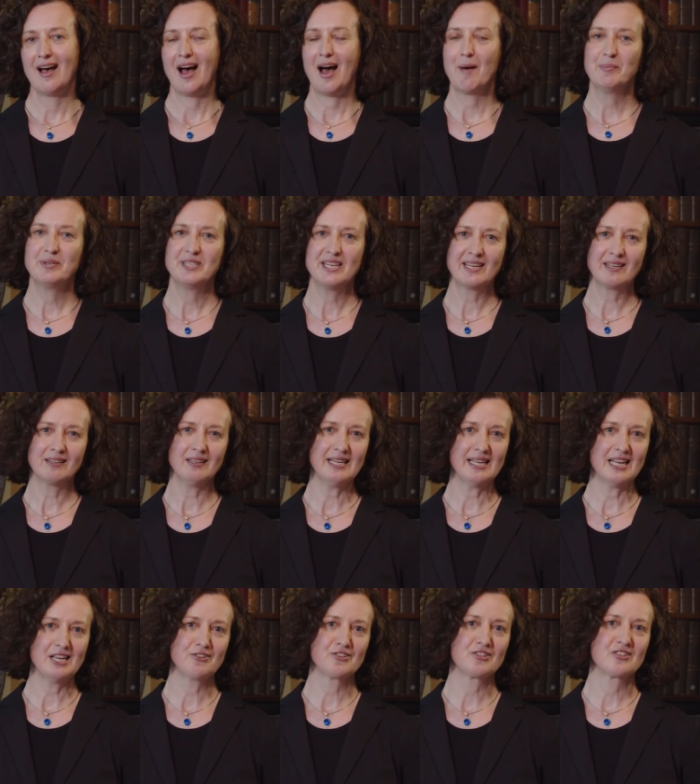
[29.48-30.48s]
I'm particularly
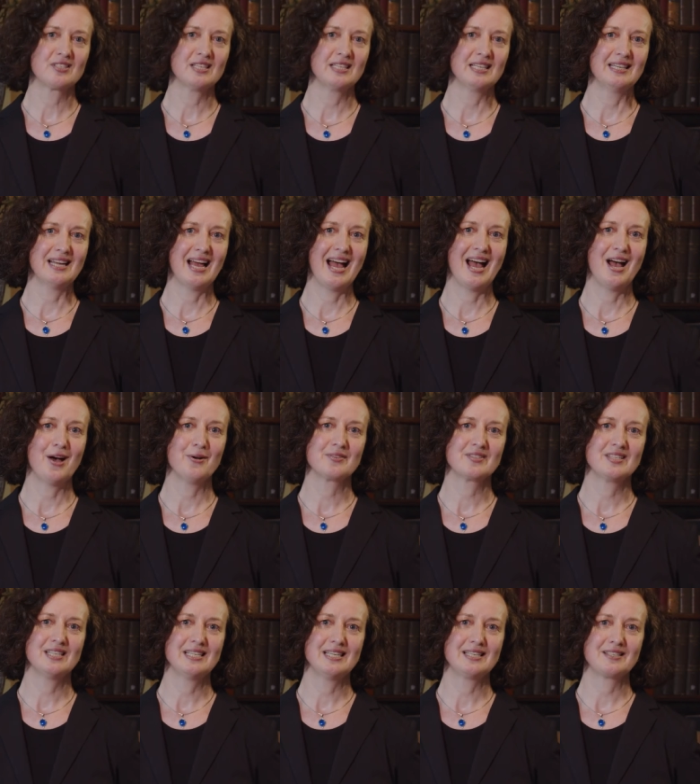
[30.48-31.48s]
interested in how
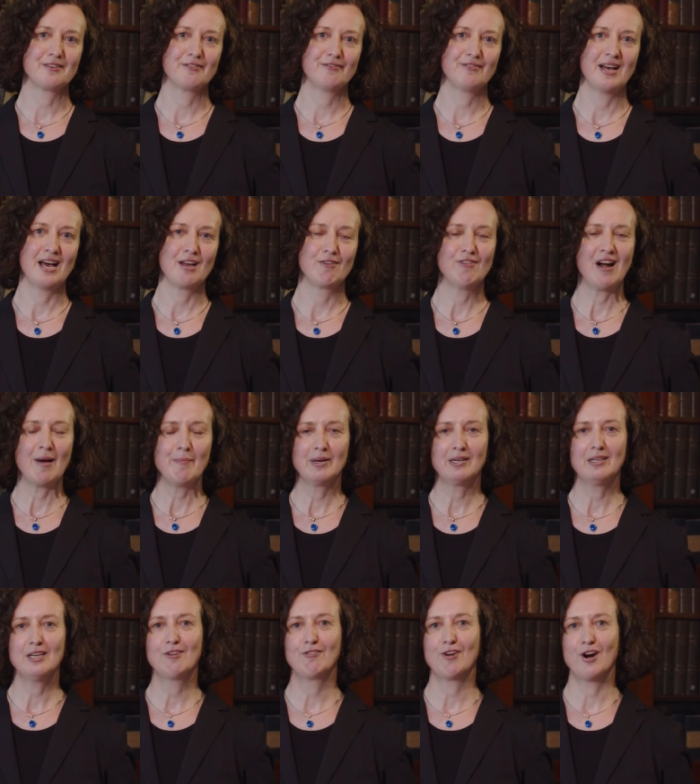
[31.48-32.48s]
cities are fed,
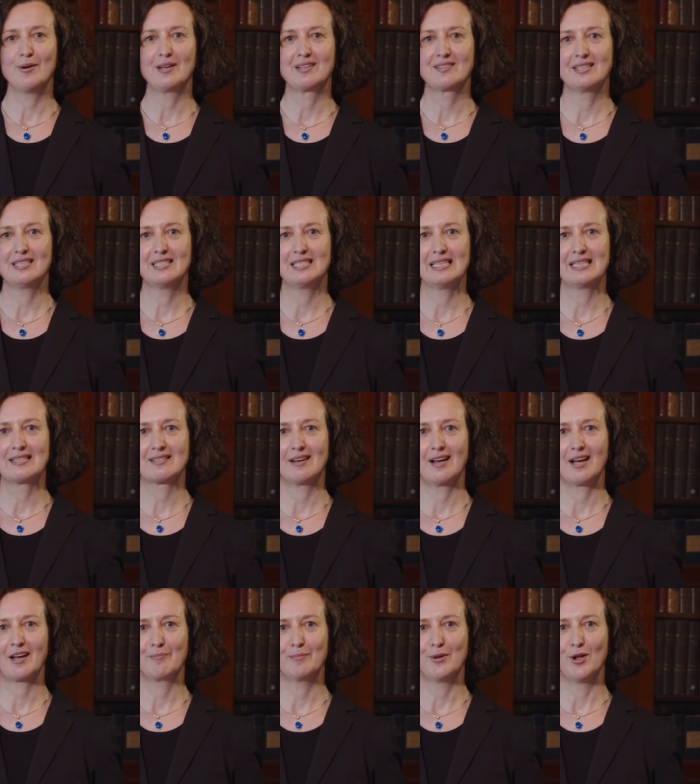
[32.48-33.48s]
rapidly growing cities
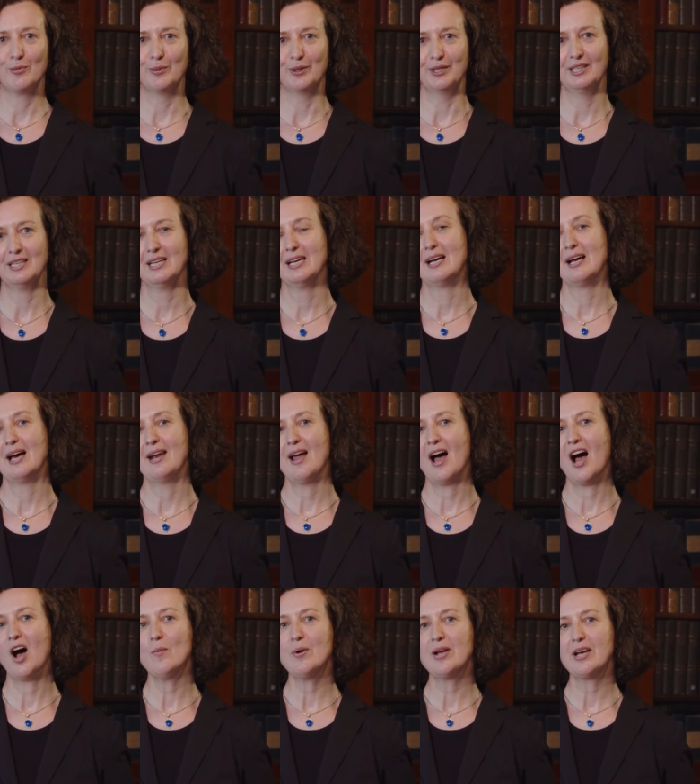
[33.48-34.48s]
like Melbourne, and
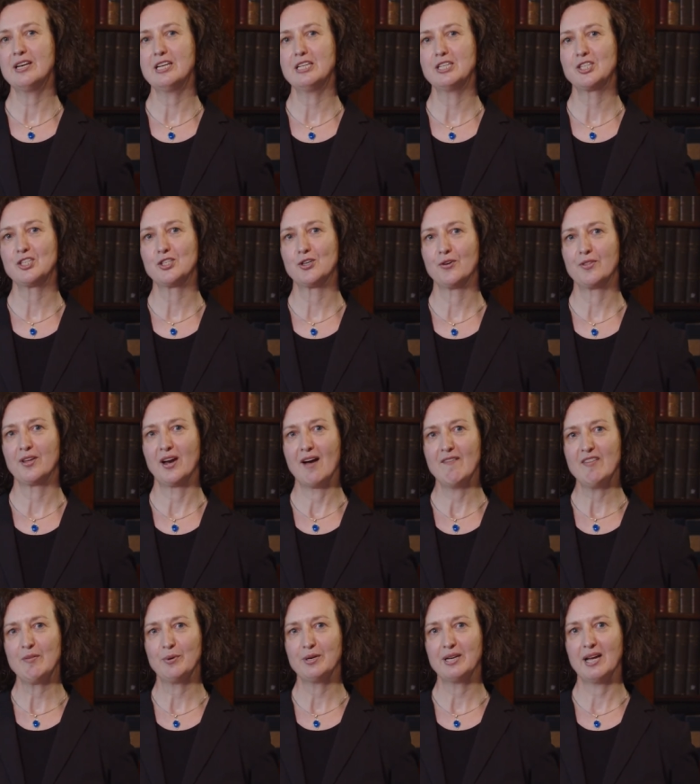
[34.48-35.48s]
how we can ensure that
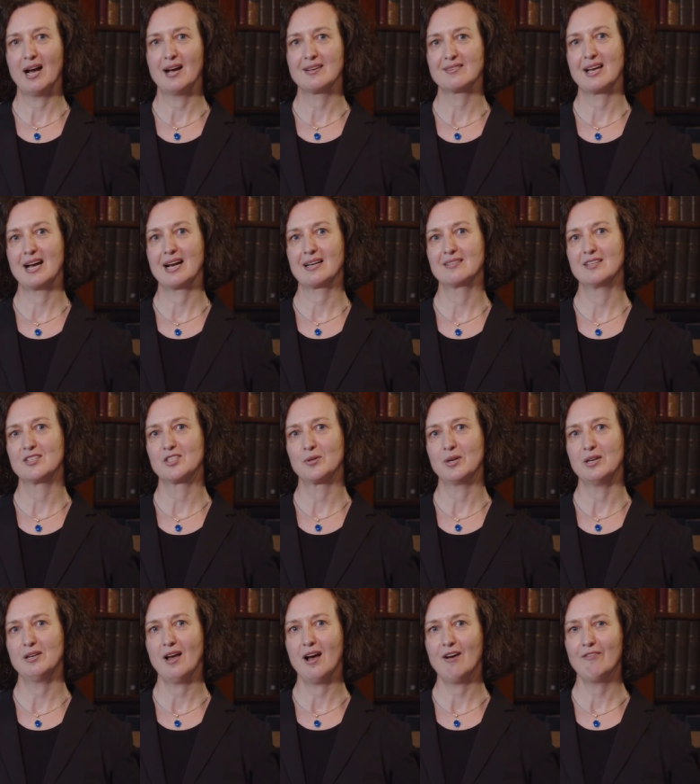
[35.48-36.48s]
everybody has access to
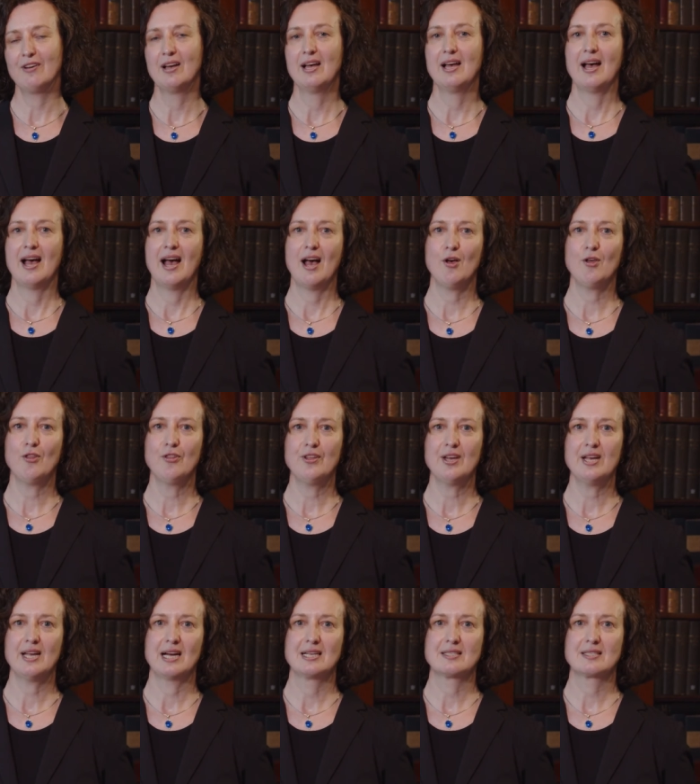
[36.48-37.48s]
enough
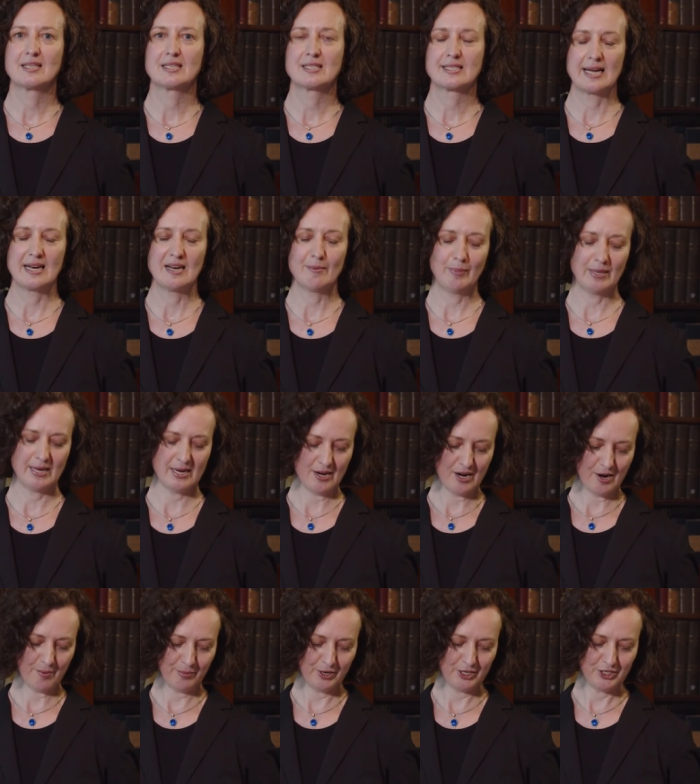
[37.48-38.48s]
healthy and sustainably
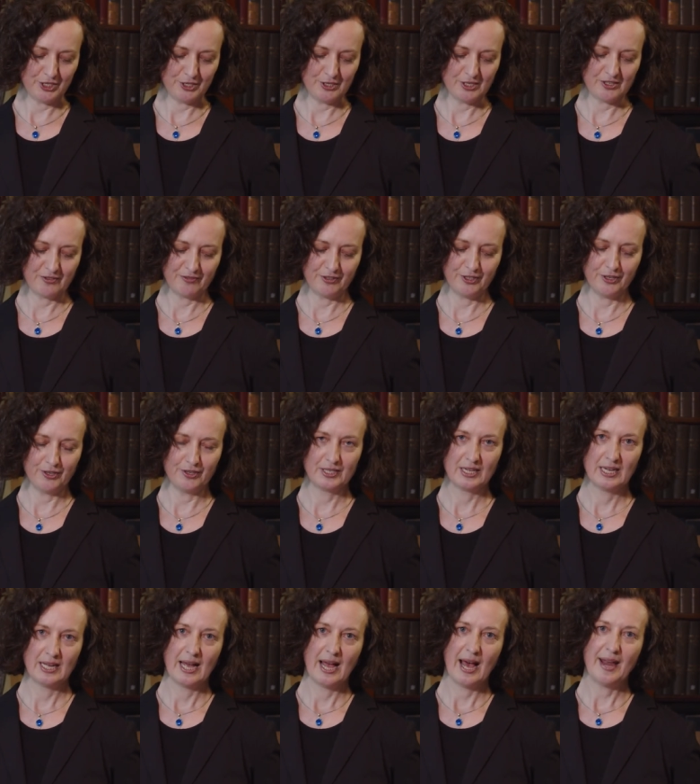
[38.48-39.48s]
produced food,
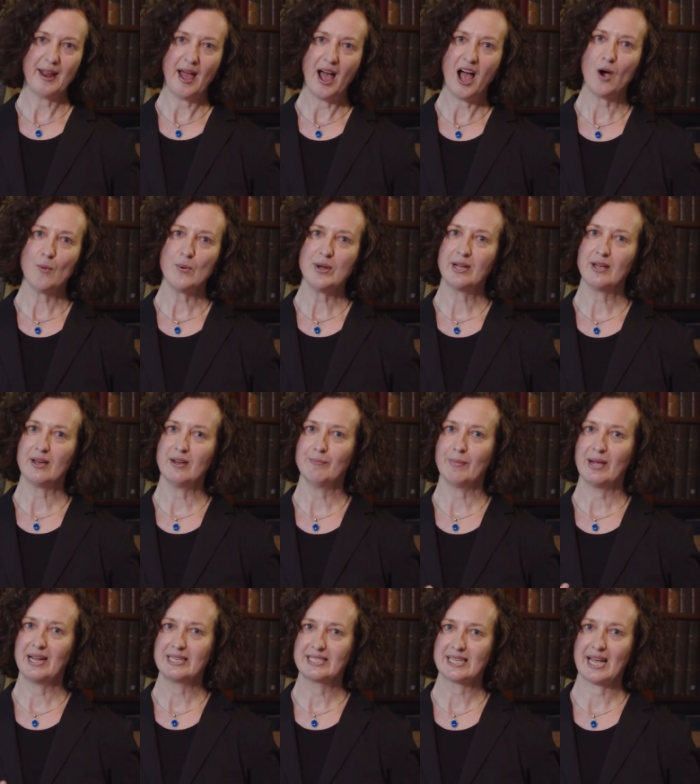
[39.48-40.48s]
and how we can
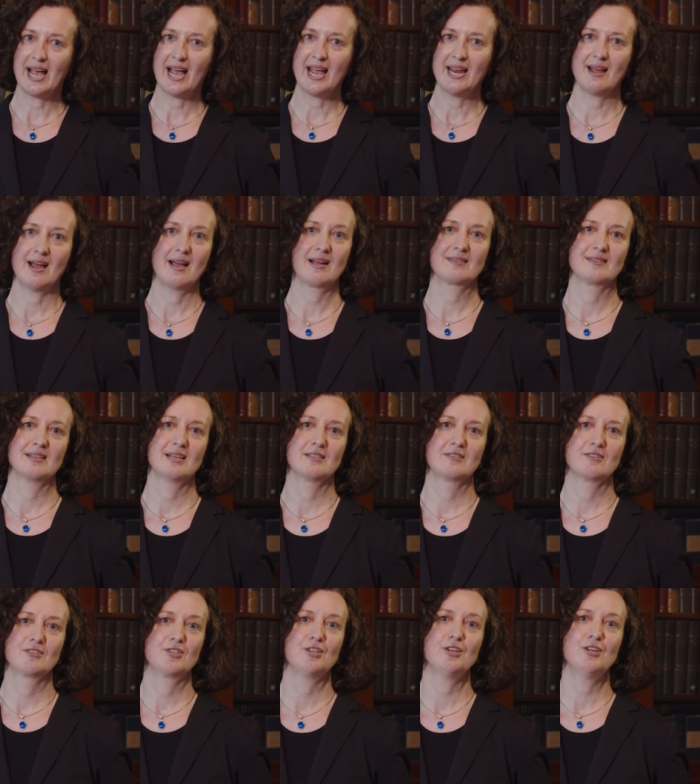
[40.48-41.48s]
maintain
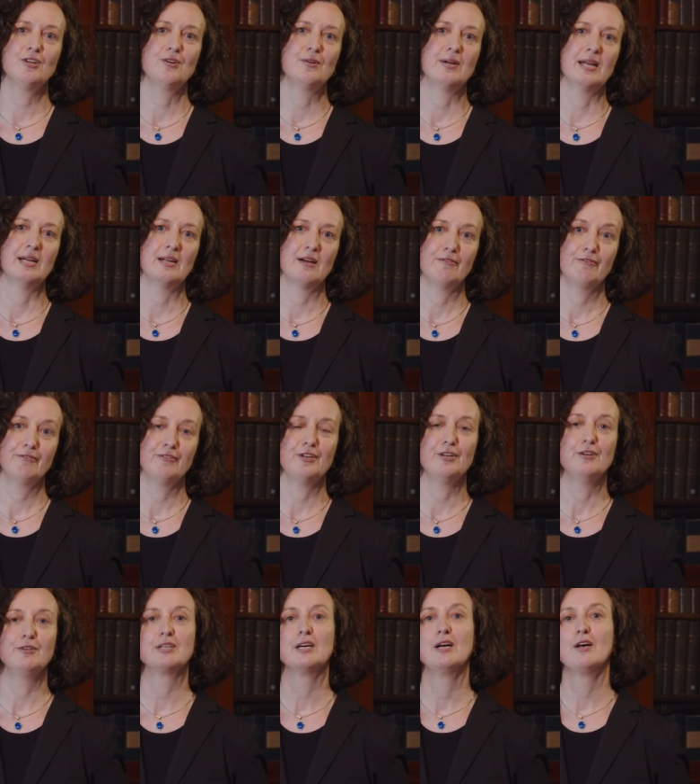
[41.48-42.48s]
access to enough
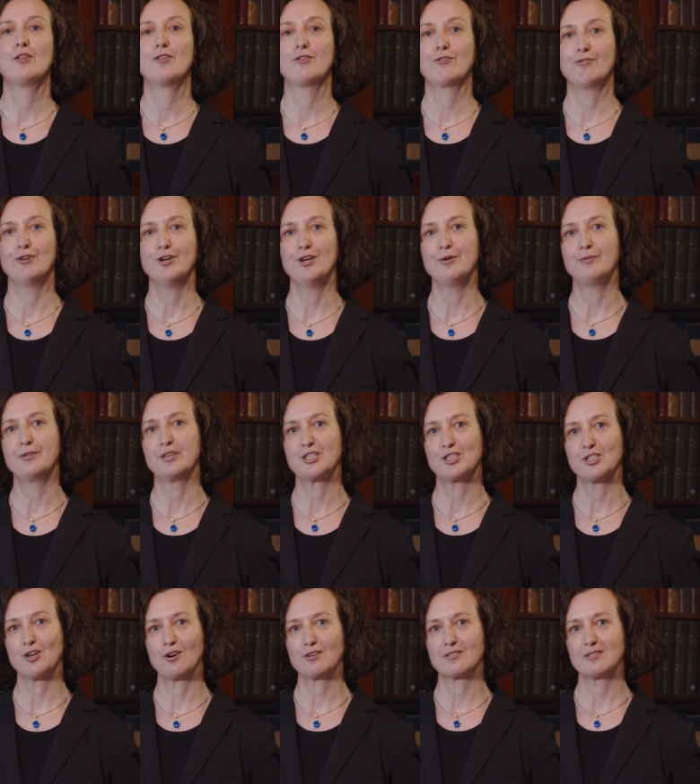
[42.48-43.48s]
food through the
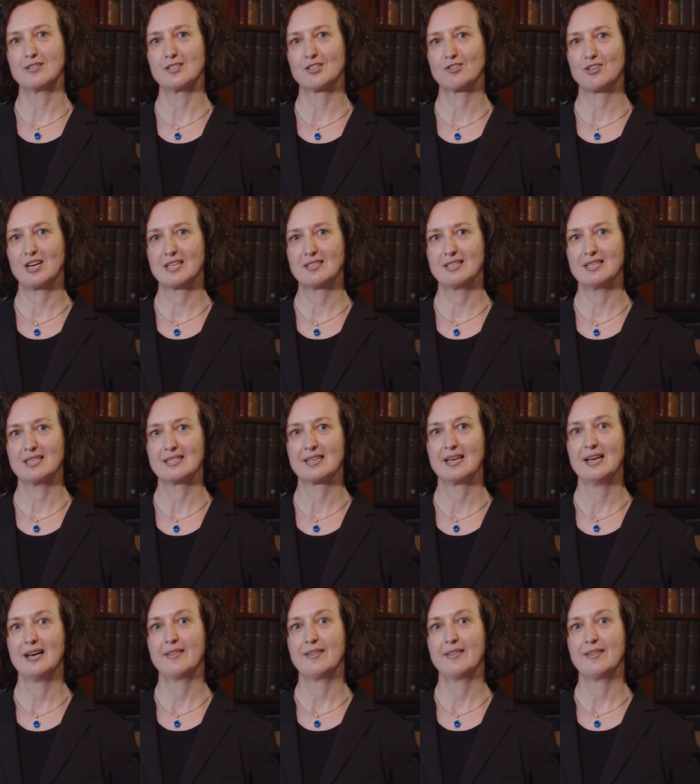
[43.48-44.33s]
shocks and stresses